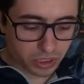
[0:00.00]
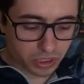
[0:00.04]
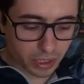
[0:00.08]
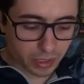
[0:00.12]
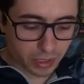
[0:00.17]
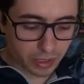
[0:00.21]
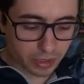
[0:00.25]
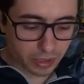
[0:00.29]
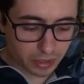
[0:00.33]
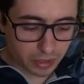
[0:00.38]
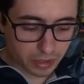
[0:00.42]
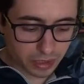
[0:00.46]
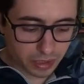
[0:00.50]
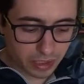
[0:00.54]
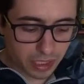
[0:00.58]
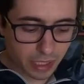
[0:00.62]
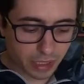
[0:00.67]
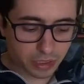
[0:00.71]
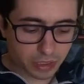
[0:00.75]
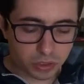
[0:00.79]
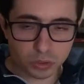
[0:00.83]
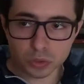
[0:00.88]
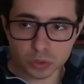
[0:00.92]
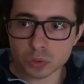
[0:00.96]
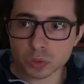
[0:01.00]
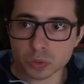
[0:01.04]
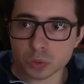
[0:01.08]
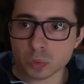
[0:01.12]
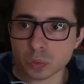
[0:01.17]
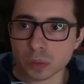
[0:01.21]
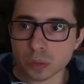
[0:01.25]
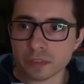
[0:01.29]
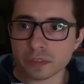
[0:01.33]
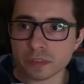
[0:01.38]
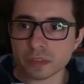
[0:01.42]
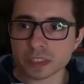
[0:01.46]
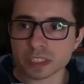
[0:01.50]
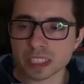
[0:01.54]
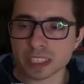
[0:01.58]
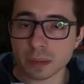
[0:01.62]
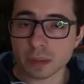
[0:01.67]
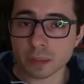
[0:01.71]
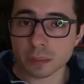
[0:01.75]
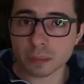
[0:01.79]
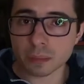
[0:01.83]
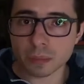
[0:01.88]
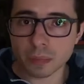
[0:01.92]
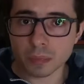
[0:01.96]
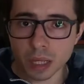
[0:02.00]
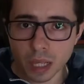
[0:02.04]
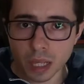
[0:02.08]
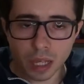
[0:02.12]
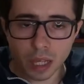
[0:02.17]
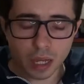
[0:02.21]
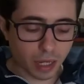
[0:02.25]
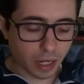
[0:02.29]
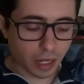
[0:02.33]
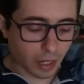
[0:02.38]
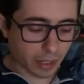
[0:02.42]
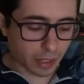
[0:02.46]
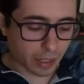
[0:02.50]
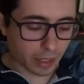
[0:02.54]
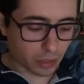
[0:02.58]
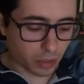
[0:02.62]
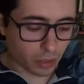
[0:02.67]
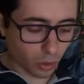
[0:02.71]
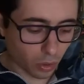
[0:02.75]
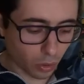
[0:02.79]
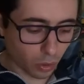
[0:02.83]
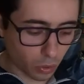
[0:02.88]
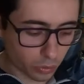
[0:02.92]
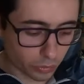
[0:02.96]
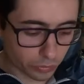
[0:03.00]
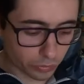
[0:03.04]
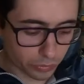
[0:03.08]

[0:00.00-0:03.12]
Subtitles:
and this has to do with some kind of